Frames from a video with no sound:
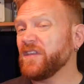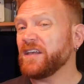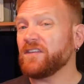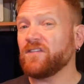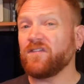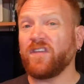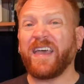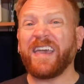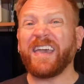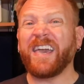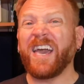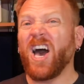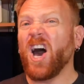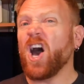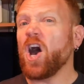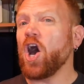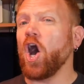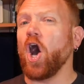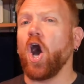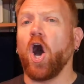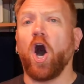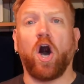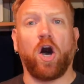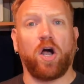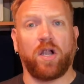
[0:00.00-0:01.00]
it's like,
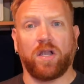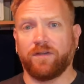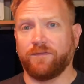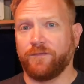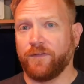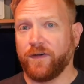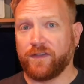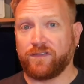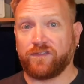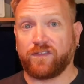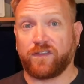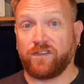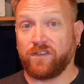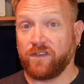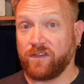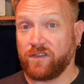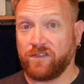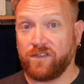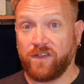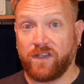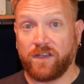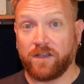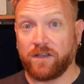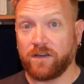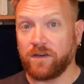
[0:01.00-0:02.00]
all of us
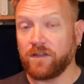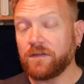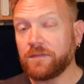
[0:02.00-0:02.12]
succeeded.